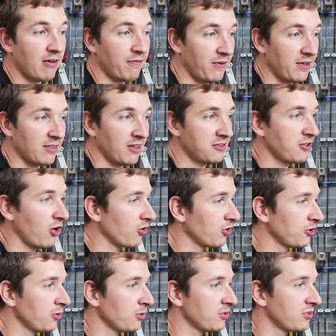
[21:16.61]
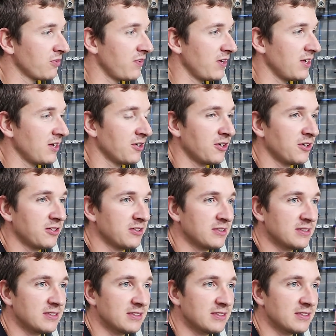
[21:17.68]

I think this concludes the video.